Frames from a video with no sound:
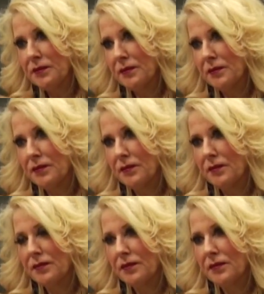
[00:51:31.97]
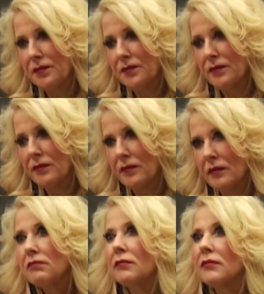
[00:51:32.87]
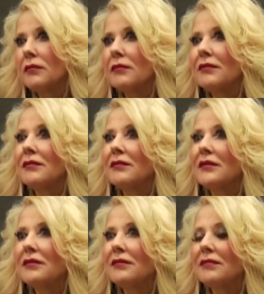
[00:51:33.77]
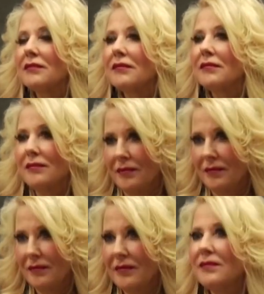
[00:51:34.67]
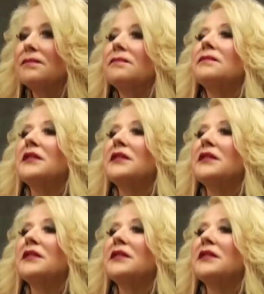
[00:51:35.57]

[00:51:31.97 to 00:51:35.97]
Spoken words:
On these various calls and in-person conferences?